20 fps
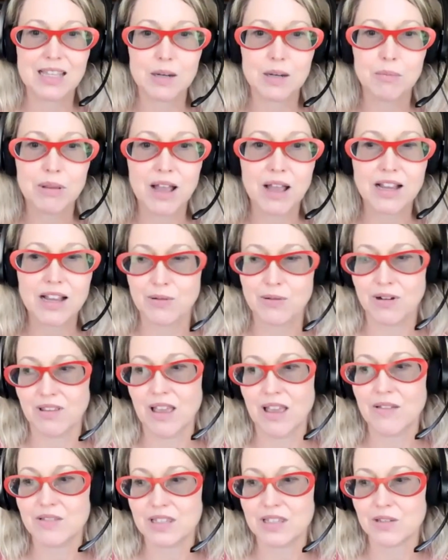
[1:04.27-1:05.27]
that apply to our
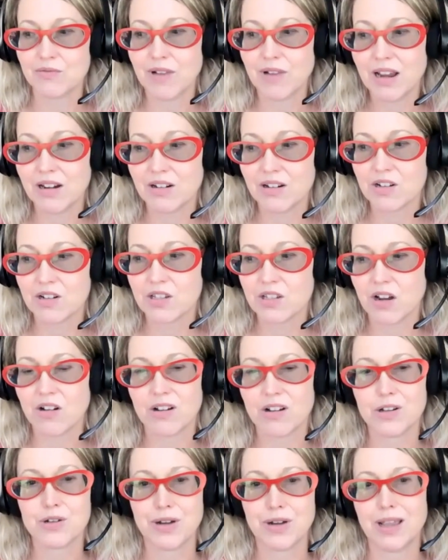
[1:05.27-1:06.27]
lives as writers
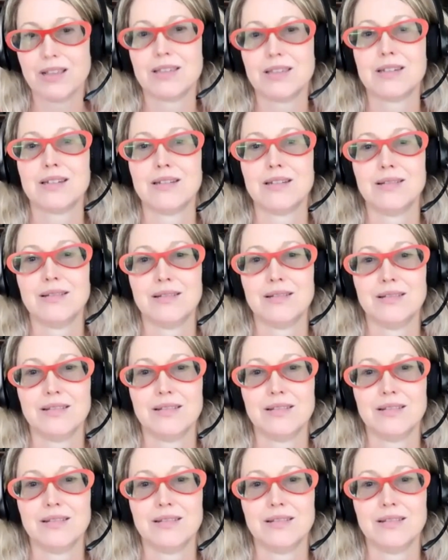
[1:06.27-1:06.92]
are addressed